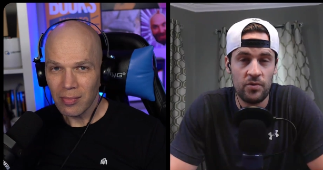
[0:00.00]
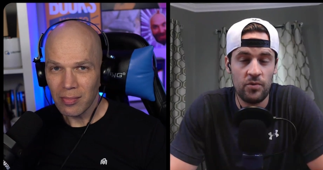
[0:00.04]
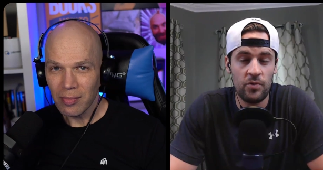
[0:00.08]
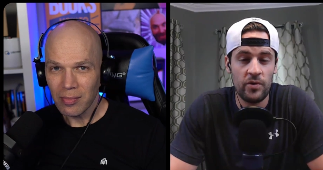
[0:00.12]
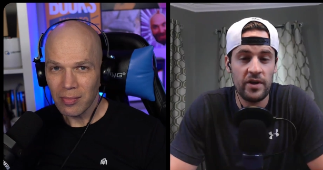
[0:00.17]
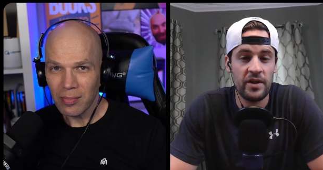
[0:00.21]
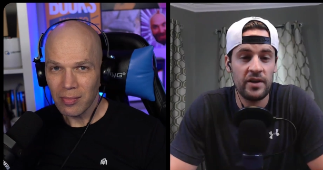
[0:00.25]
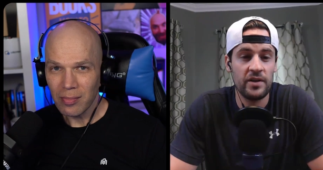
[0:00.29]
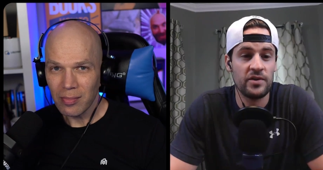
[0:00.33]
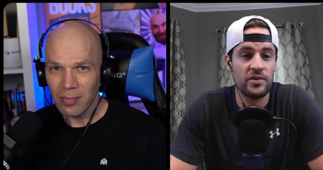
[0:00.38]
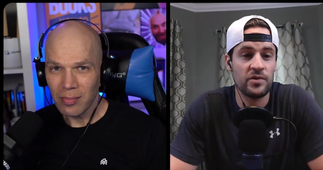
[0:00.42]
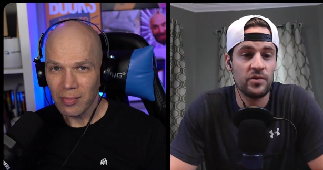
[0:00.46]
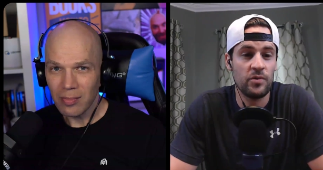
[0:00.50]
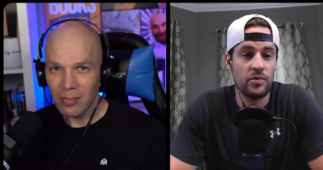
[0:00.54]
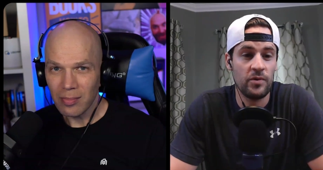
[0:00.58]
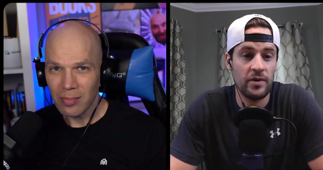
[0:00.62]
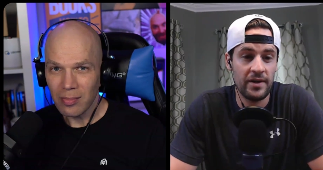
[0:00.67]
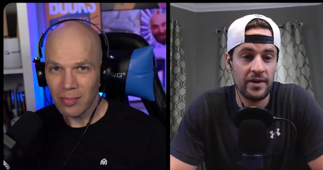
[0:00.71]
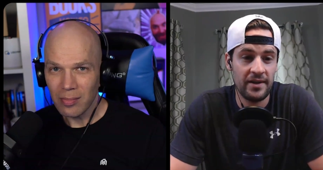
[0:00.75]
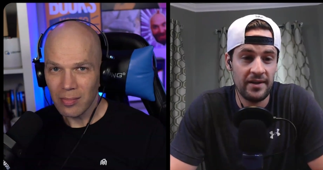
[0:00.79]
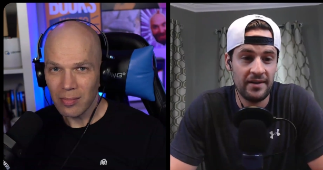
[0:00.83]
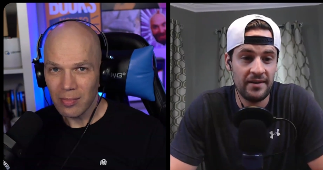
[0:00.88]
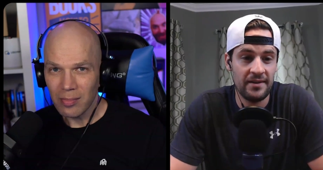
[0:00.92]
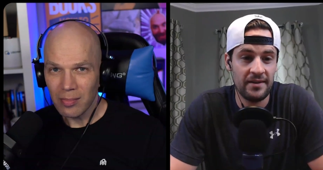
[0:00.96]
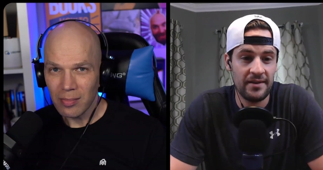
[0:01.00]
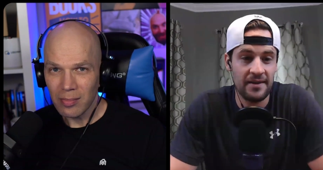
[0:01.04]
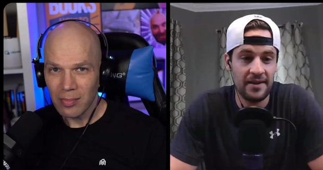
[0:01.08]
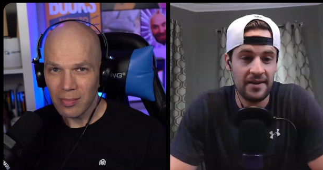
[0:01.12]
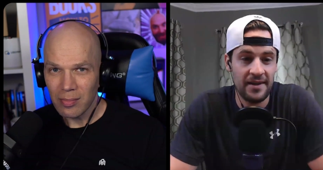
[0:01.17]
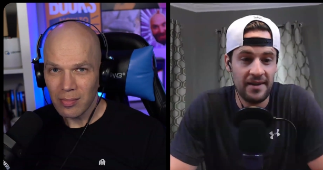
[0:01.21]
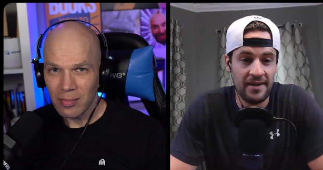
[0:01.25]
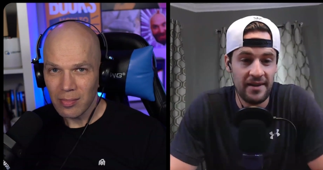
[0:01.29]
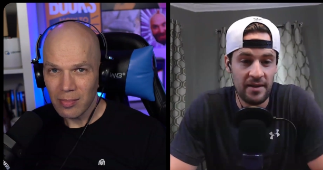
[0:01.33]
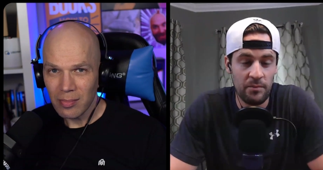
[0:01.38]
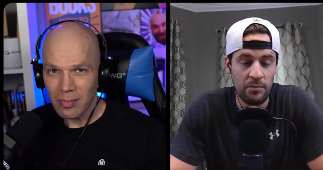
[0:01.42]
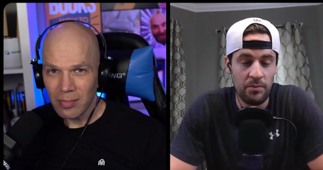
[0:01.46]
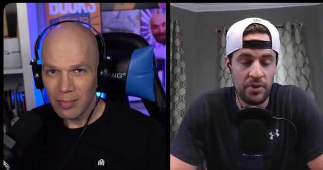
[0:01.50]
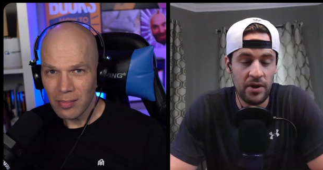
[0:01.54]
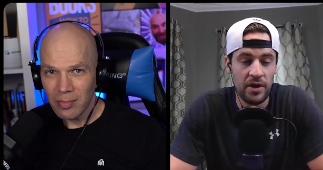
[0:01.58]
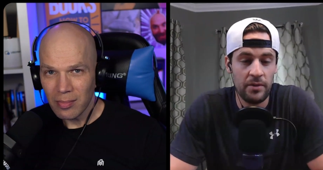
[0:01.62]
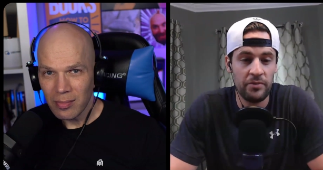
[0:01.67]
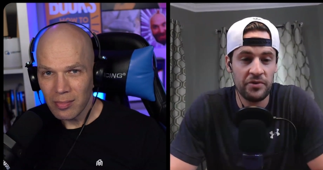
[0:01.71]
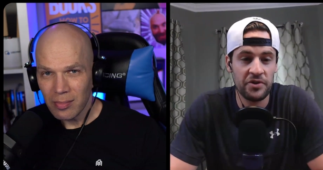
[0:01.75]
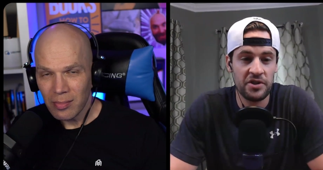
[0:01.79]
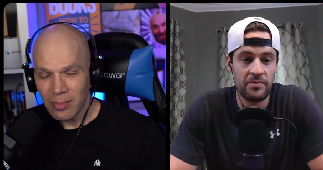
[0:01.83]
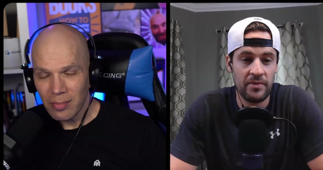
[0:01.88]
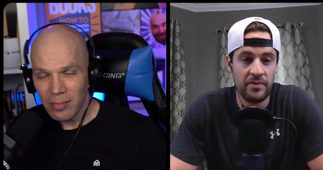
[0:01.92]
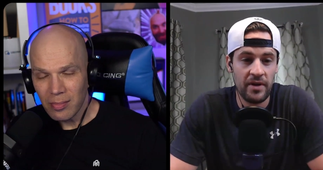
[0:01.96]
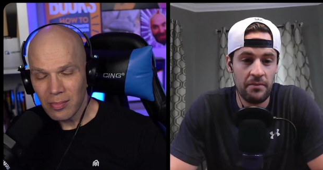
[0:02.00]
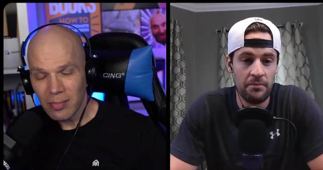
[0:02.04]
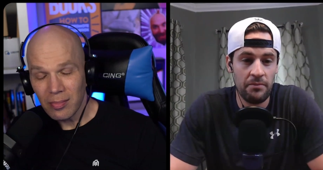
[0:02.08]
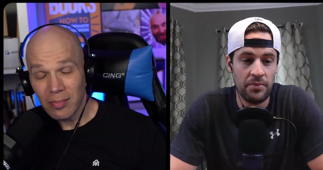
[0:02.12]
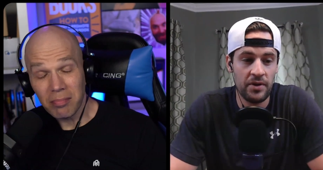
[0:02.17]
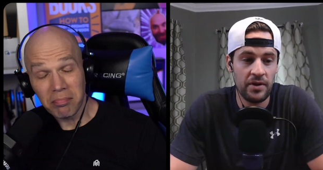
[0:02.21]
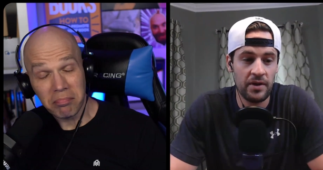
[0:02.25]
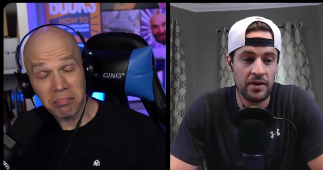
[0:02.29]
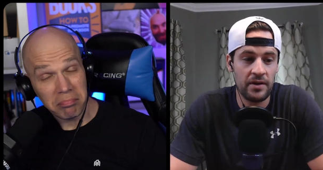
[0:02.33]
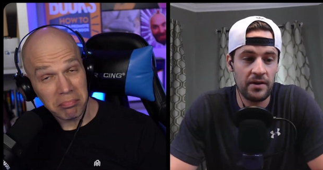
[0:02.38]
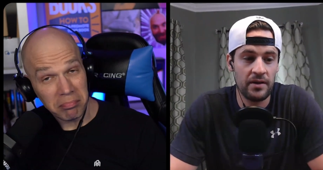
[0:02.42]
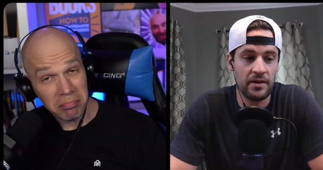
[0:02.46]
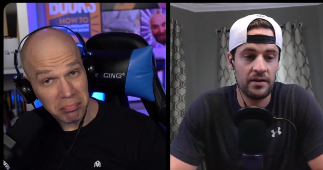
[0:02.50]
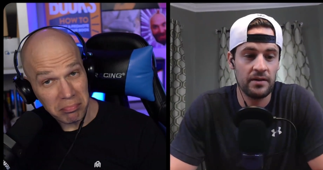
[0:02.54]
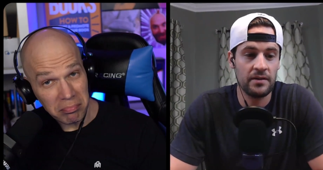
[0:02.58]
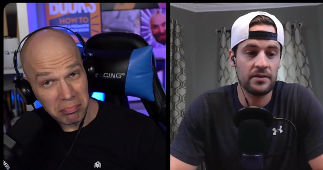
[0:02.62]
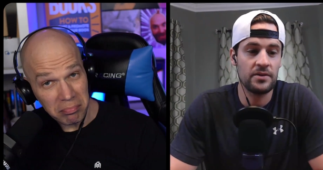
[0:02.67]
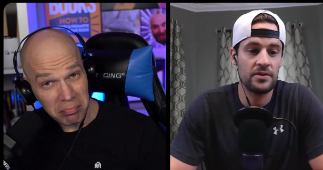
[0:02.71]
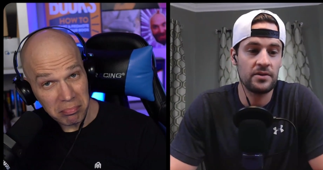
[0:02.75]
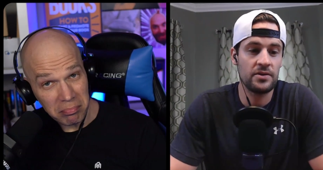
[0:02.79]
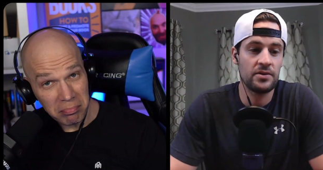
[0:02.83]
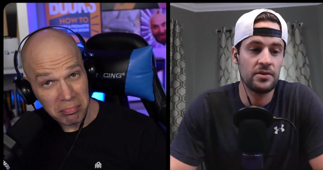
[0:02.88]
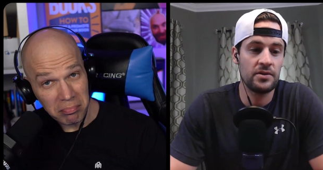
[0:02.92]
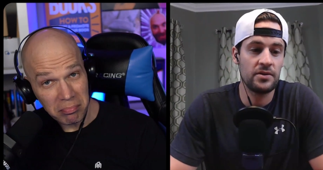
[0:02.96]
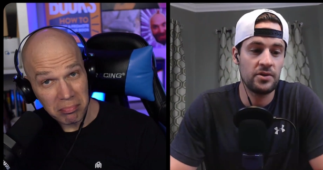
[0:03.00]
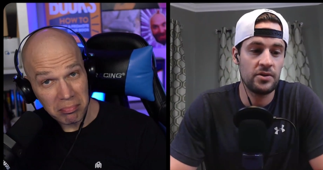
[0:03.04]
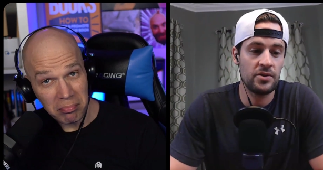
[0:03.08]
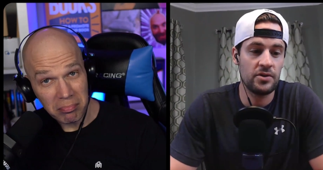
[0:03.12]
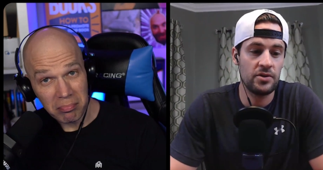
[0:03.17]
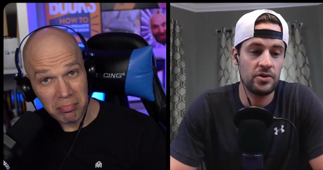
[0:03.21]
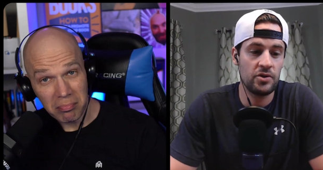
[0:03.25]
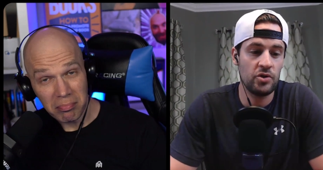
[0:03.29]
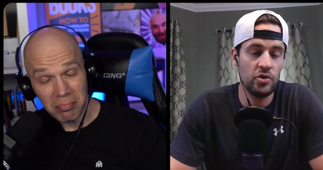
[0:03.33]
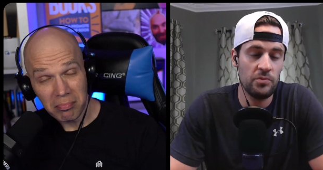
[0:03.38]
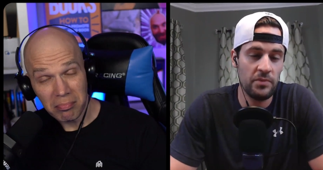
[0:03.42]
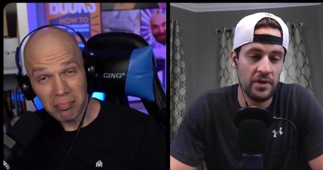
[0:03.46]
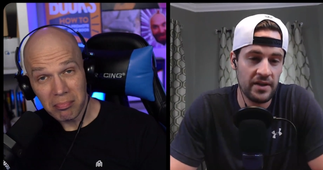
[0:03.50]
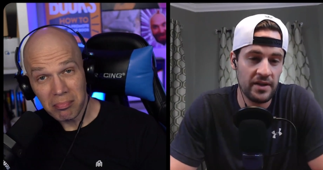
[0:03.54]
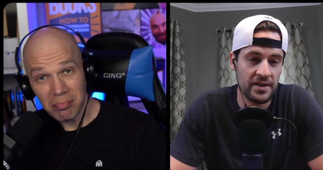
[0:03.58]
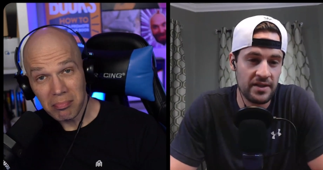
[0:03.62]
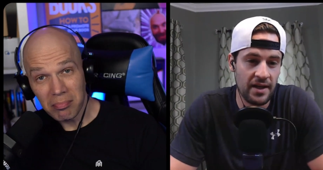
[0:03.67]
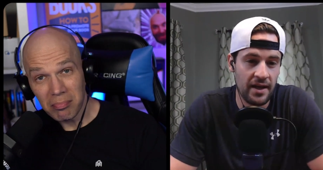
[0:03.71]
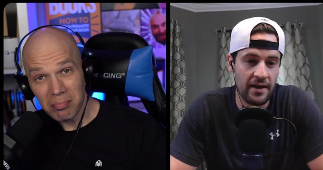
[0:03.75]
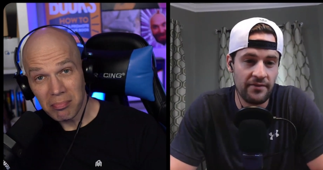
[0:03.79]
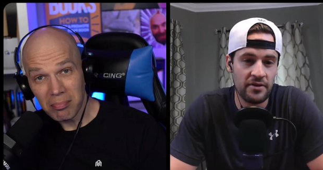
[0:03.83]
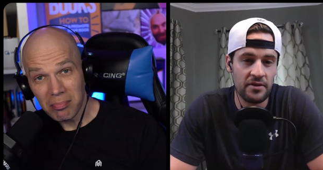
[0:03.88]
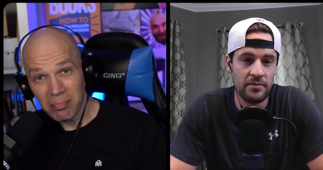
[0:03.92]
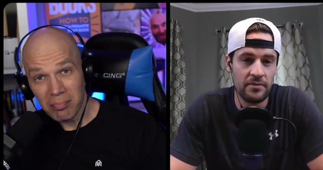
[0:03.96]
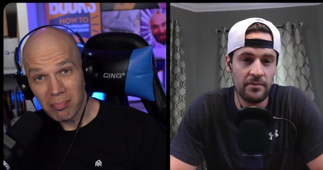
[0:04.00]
Speaker 1: 2020, and then published my book 2 months